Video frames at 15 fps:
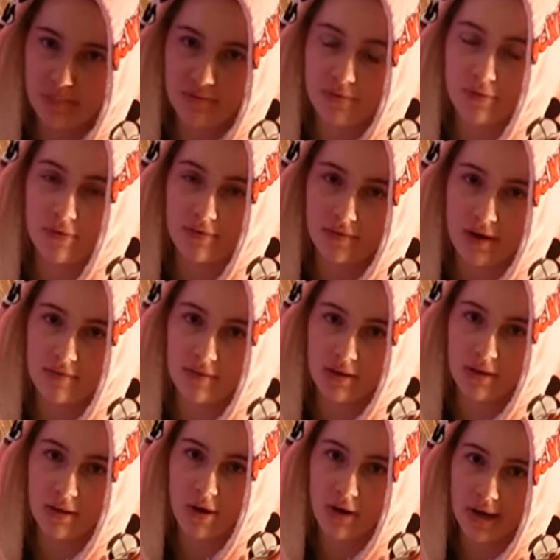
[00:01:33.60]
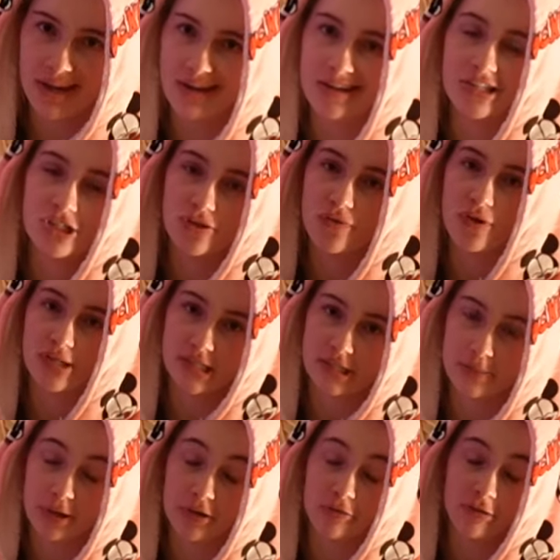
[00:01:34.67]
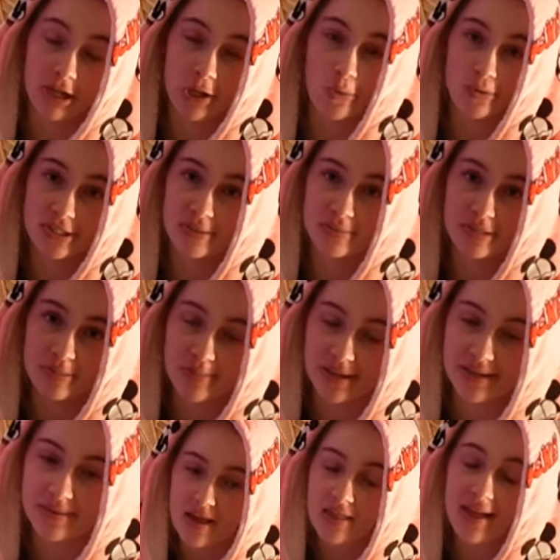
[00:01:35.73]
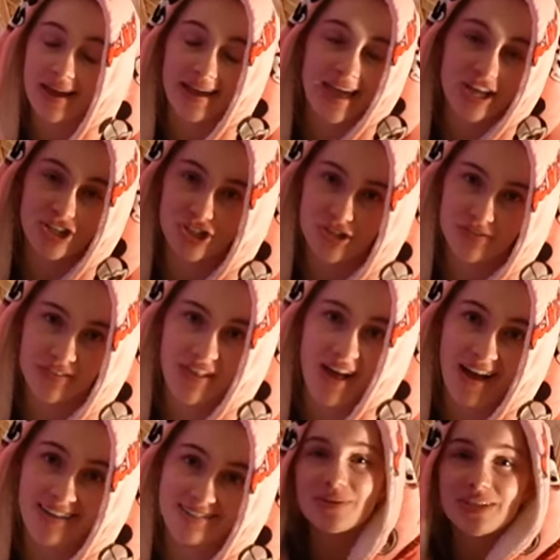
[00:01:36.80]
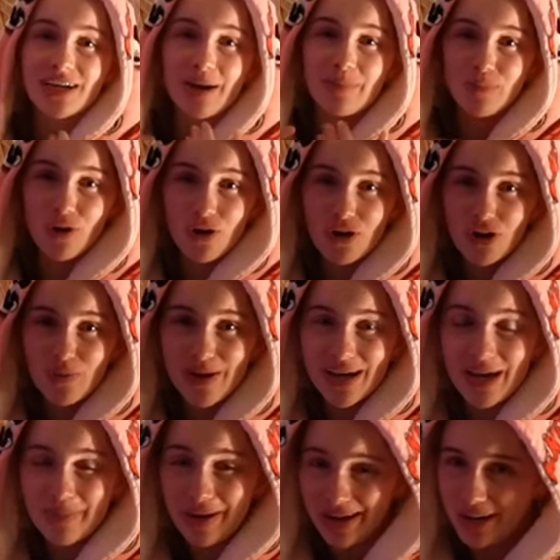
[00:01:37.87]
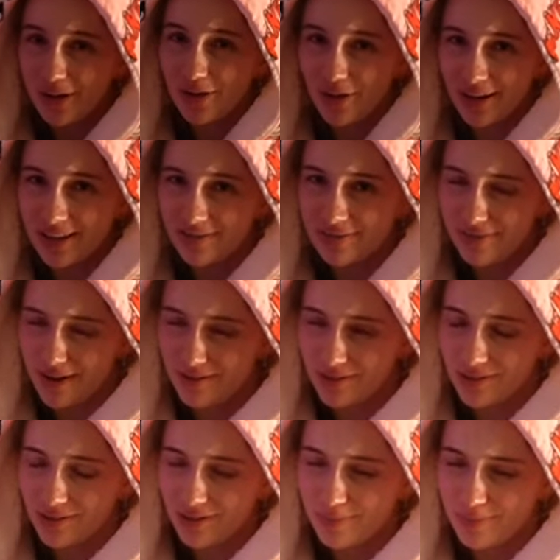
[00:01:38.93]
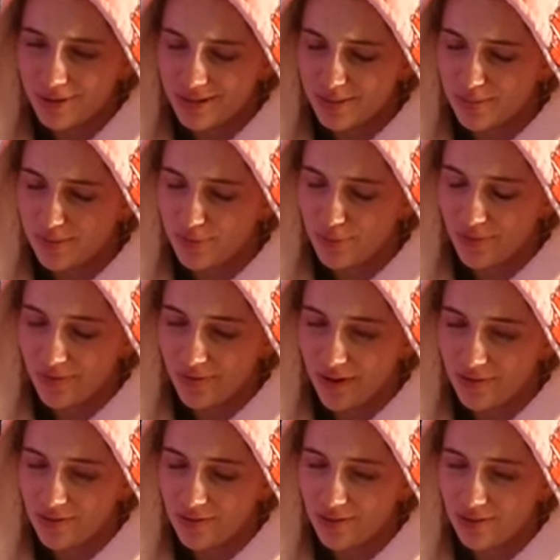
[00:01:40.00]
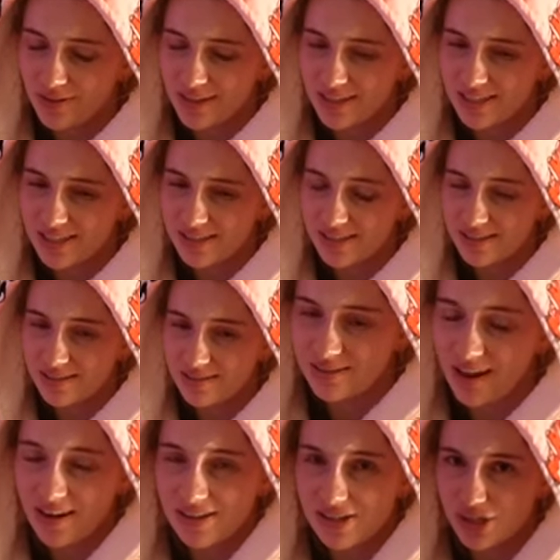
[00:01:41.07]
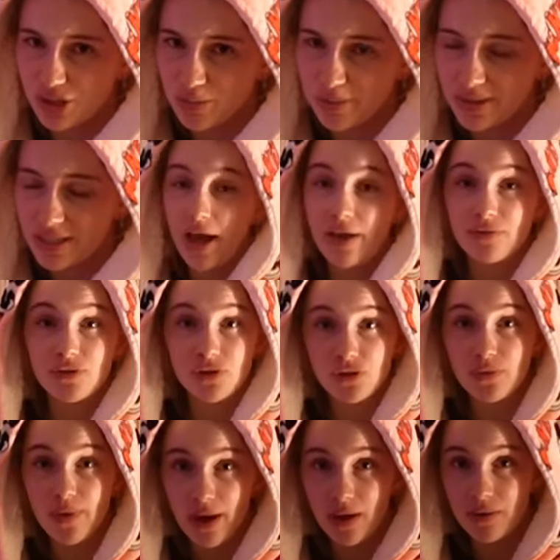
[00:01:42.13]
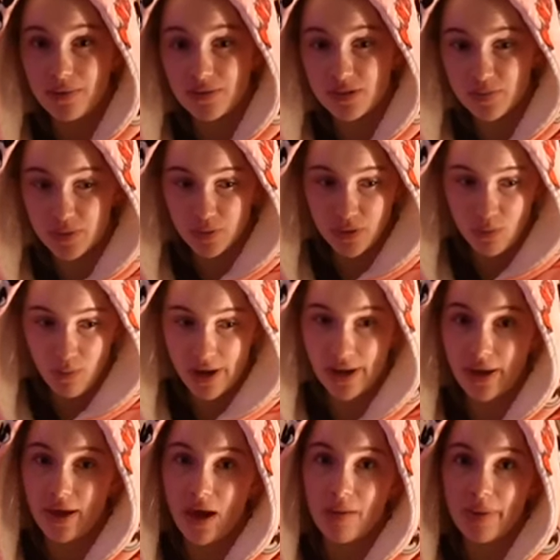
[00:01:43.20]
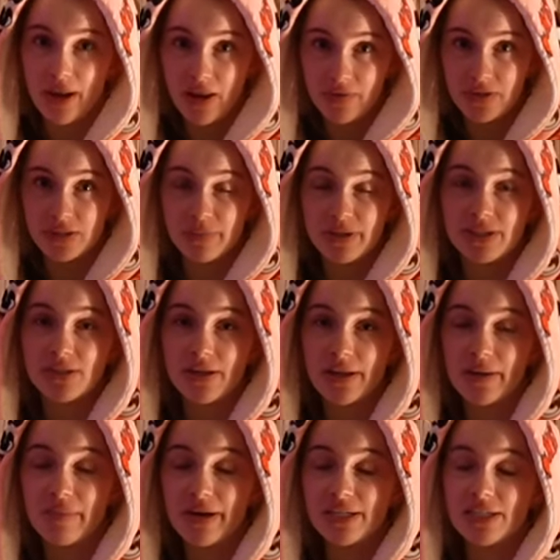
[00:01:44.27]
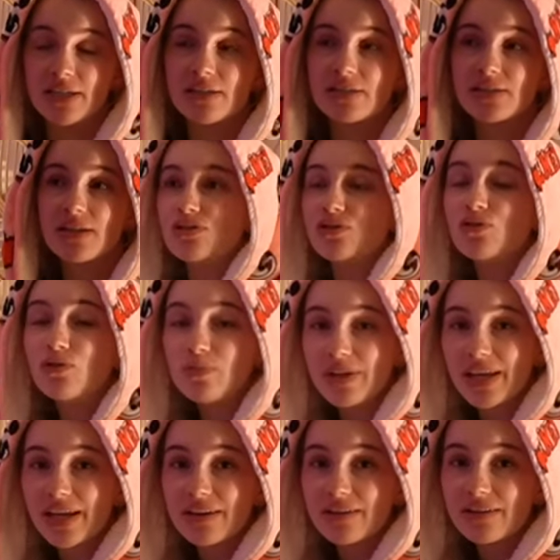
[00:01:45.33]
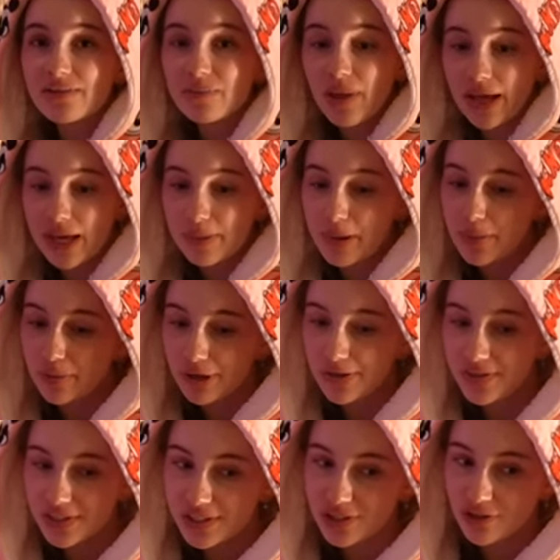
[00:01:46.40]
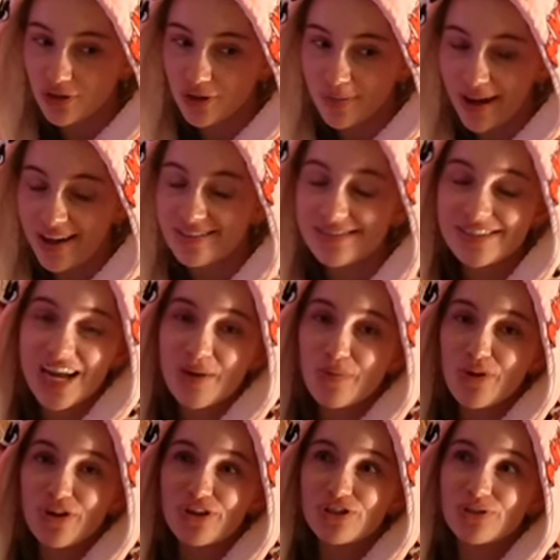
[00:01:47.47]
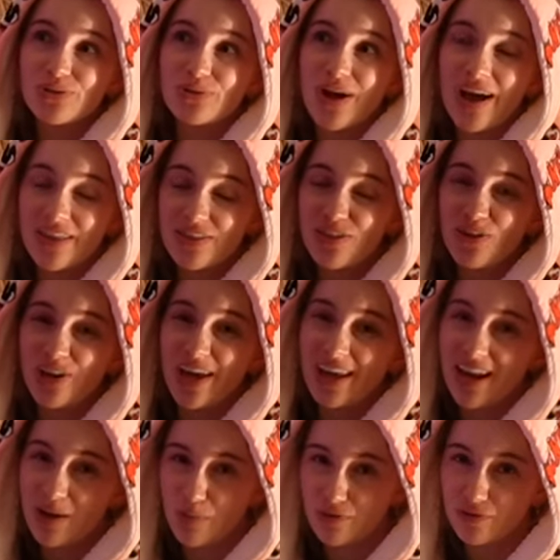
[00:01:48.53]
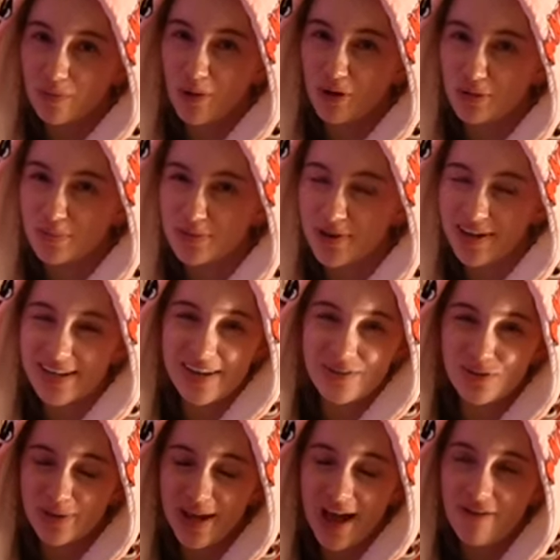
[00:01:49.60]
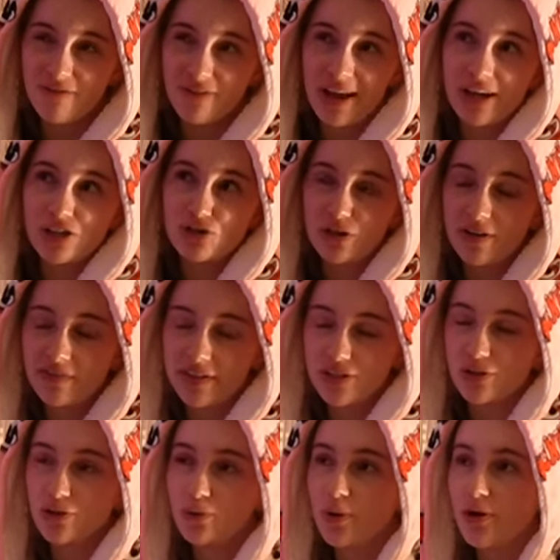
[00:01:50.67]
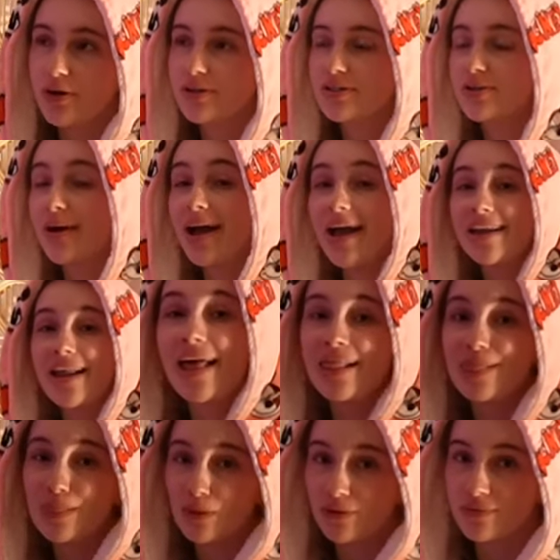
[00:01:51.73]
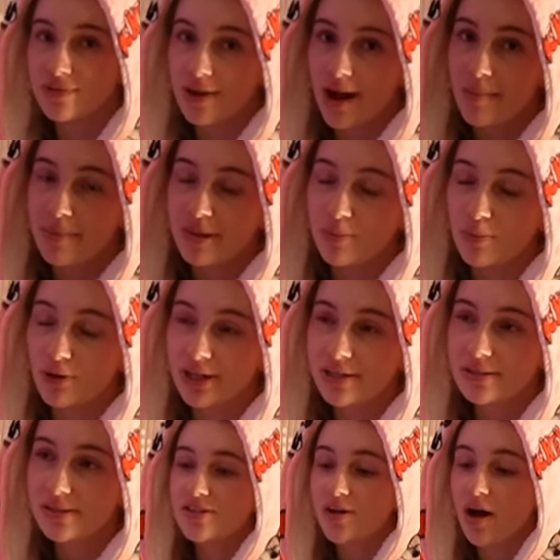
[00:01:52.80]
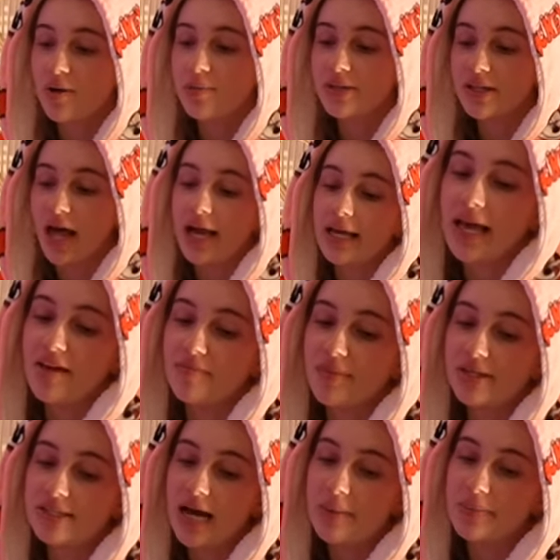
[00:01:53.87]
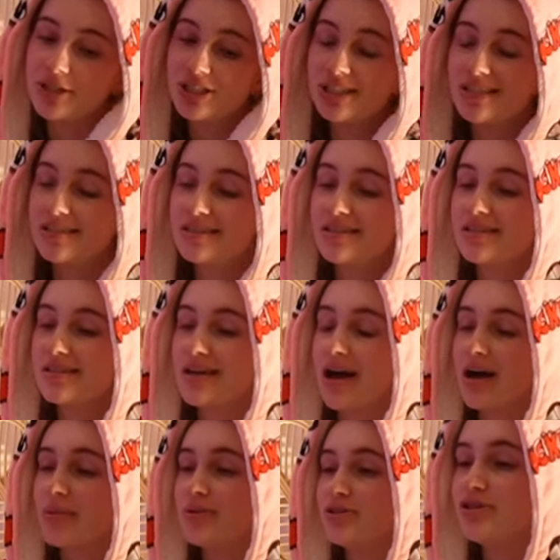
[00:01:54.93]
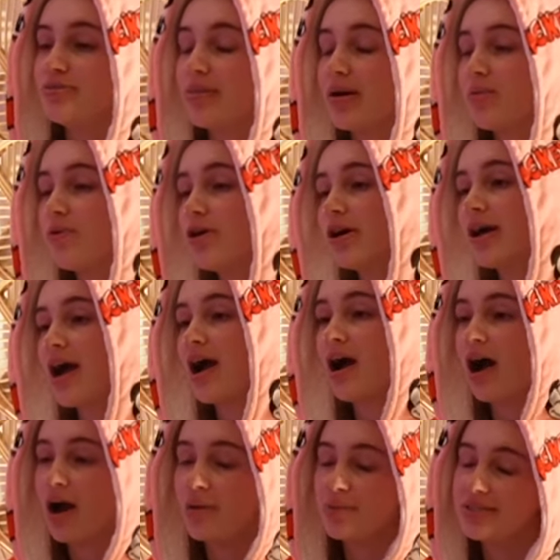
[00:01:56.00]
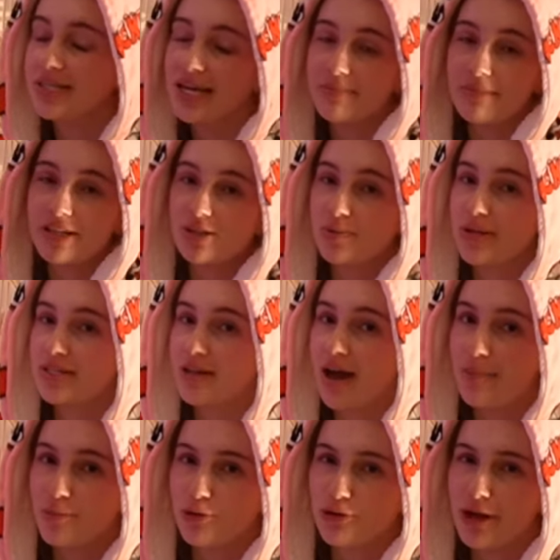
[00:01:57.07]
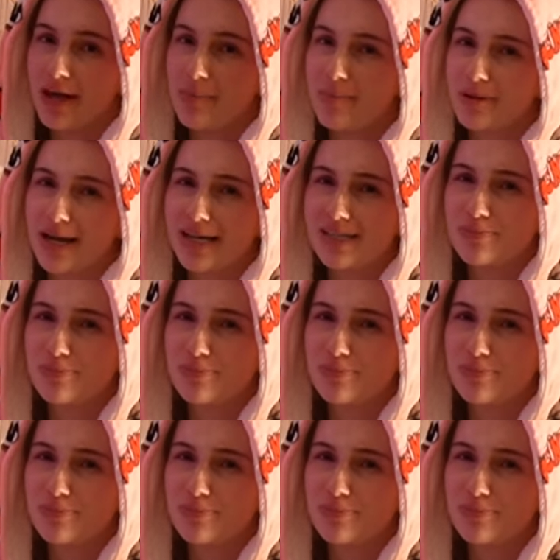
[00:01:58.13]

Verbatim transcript: before 5 o'clock unless you've got somewhere really awesome to be. Like catching a flight. I was like I'm not going to wake up any earlier than 5 o'clock because before 5 o'clock that's just kind of stupid. I have two hours between waking up and having to be sitting at my desk. Normally like at my previous job I didn't start work till 8.30 and I worked from home so I didn't have to account for like travelling to work so I had a lot of time in the morning so I would like to have my time with Jesus, I would do my workout, I would take my sweet time cooking up a nice